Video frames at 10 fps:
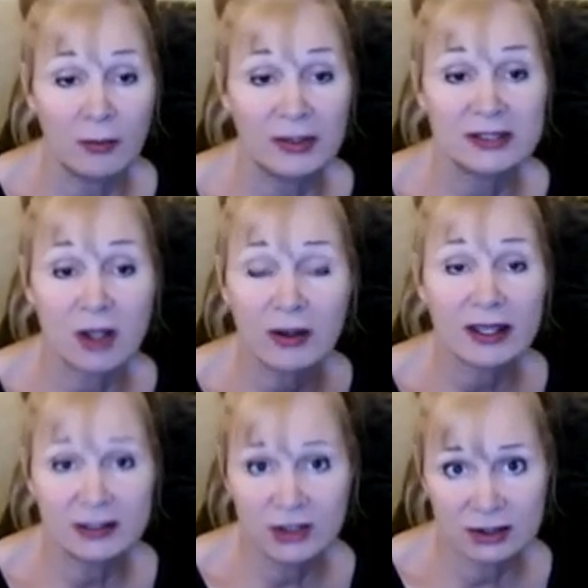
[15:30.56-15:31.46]
but don't
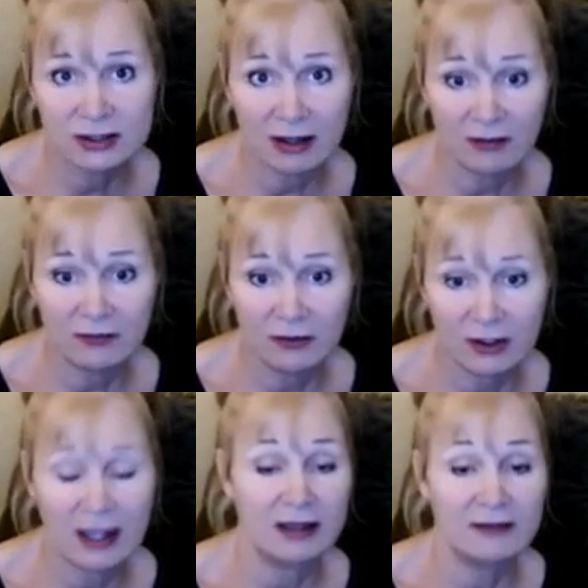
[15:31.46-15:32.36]
kid yourself.
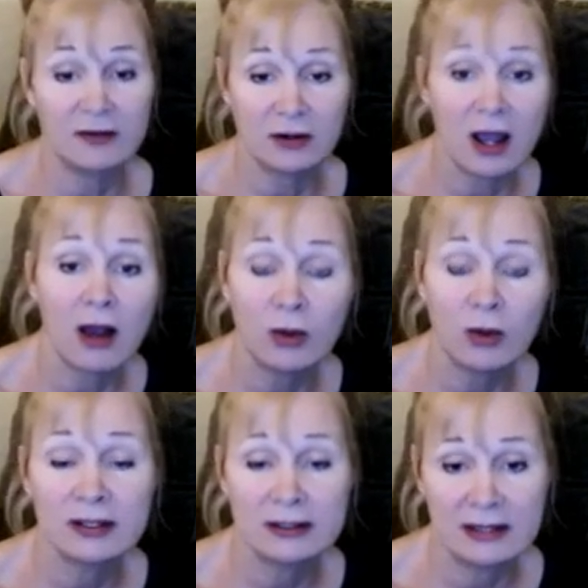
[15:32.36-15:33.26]
Okay. If they're not
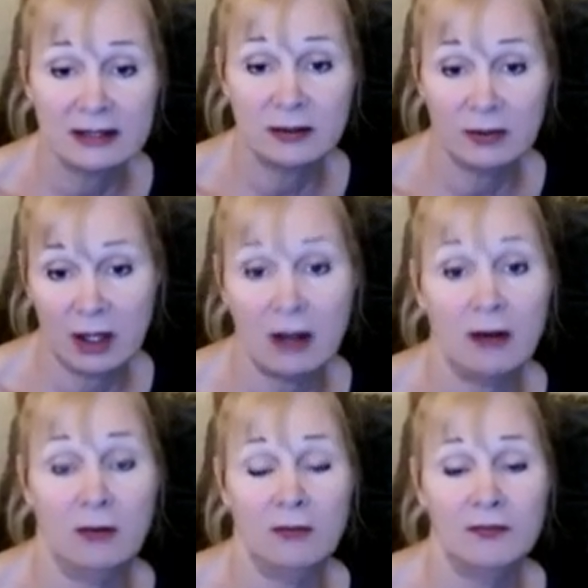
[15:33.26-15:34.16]
working, let them
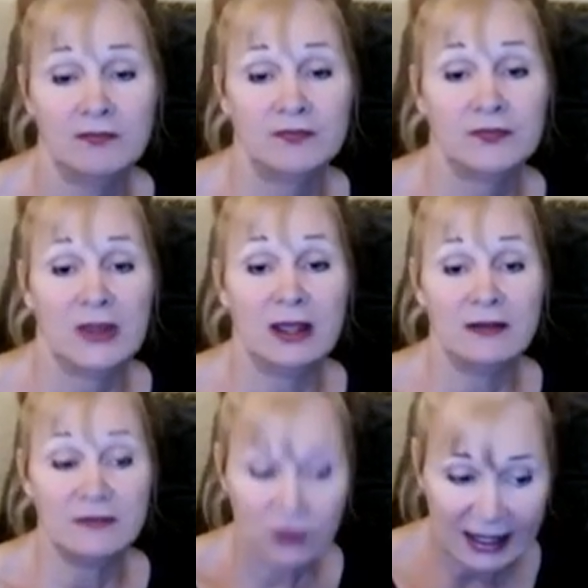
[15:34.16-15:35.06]
go.
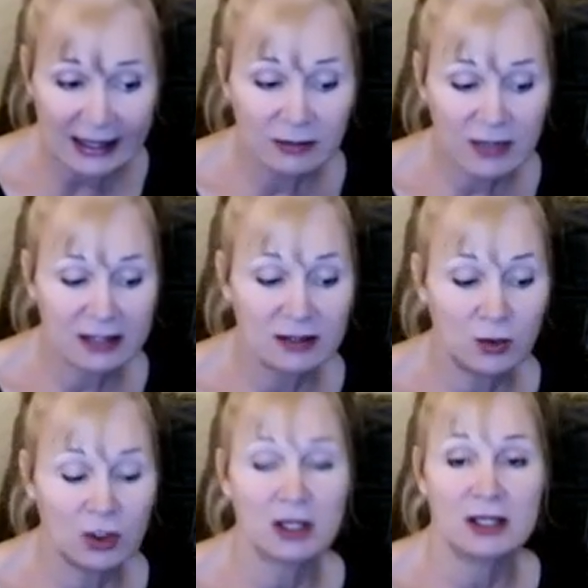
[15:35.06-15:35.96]
If you can make them
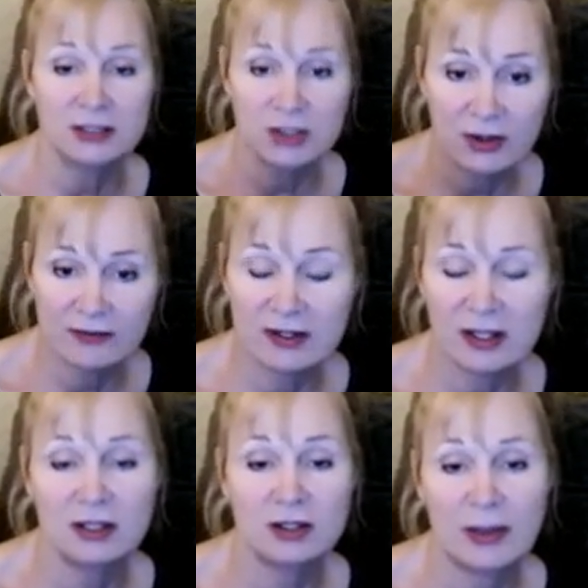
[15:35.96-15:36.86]
work, do
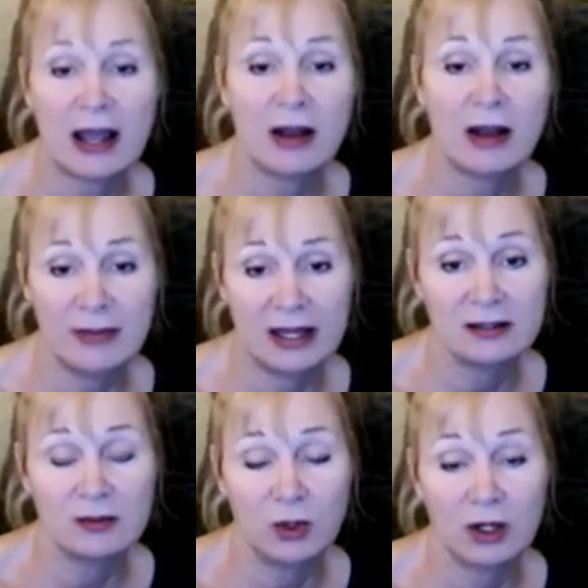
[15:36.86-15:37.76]
everything in your power to make
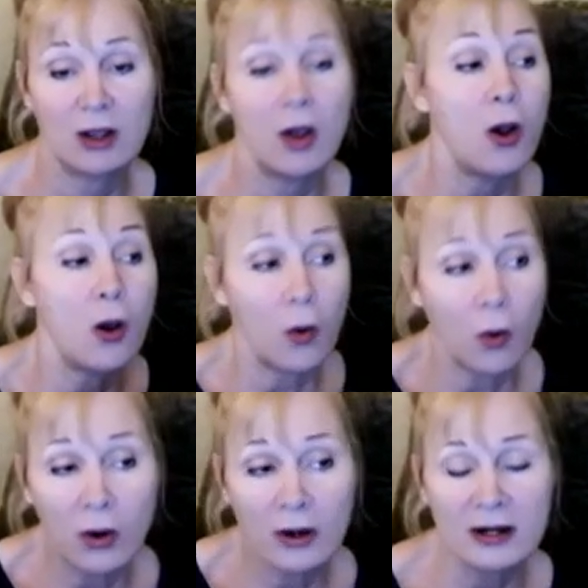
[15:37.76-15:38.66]
them work.
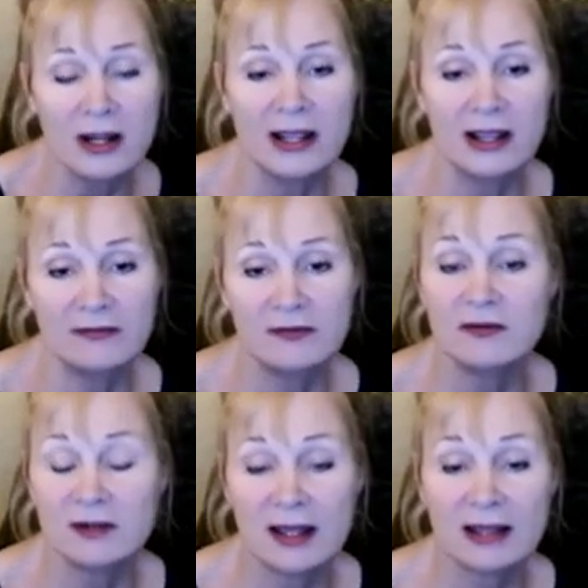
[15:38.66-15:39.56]
Or if you
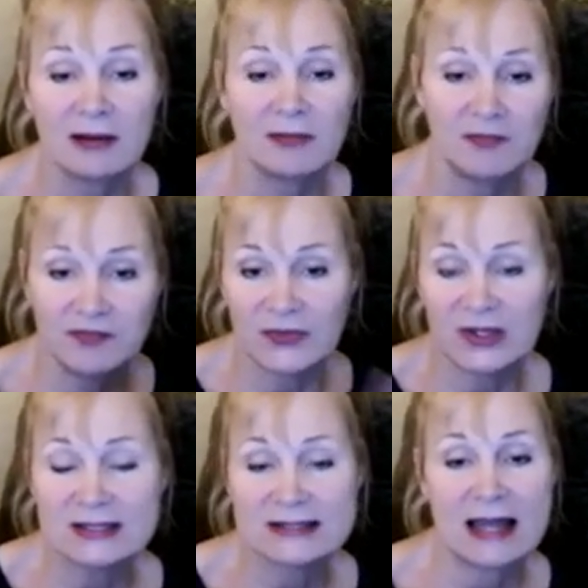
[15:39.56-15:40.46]
feel like
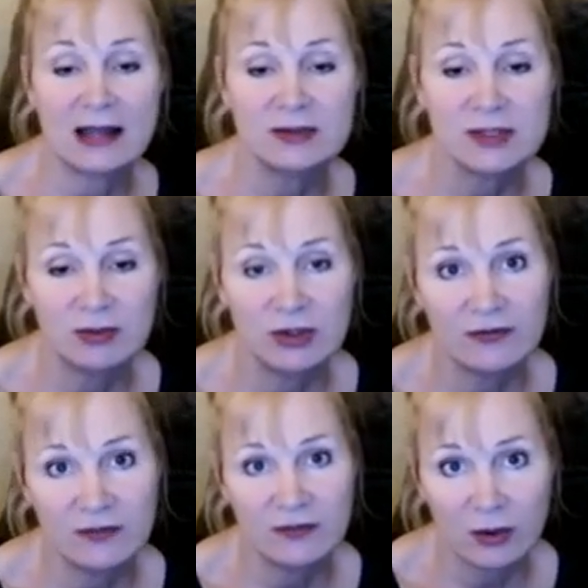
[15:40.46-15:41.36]
it's time to
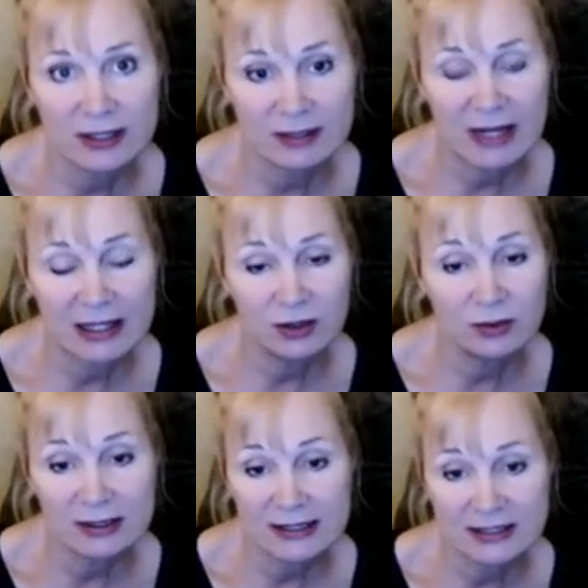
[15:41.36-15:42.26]
move forward and make new
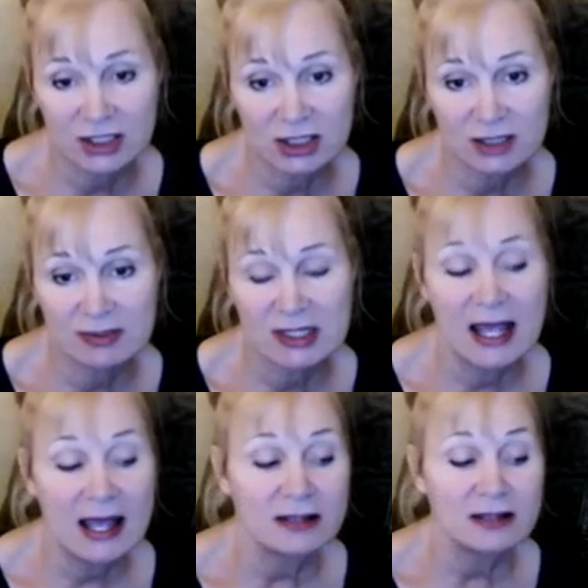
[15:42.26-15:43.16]
relationships,
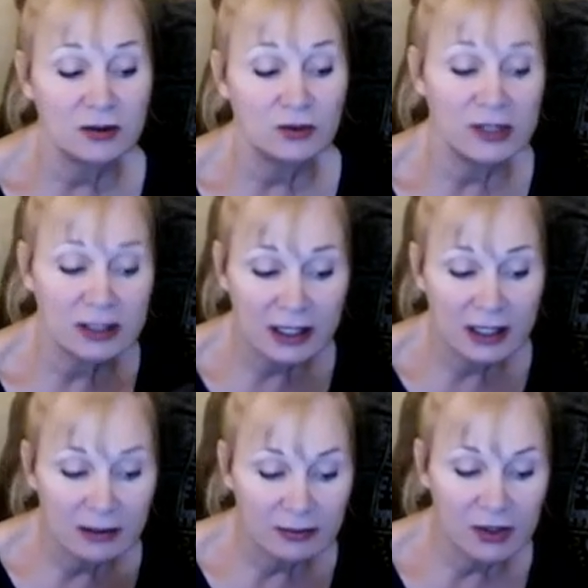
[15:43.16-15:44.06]
then
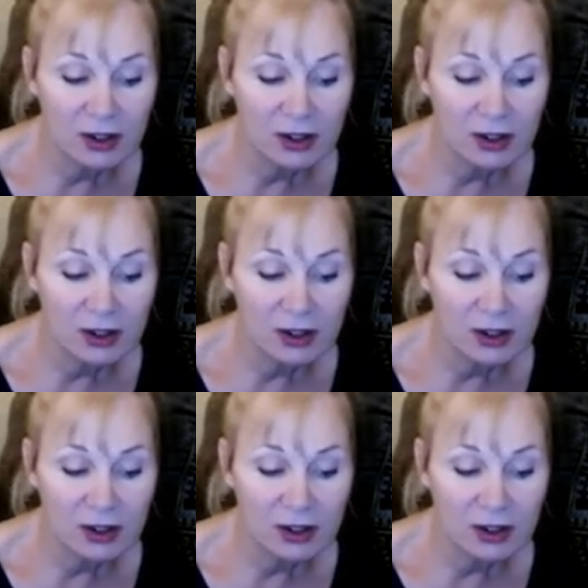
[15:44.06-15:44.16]
really,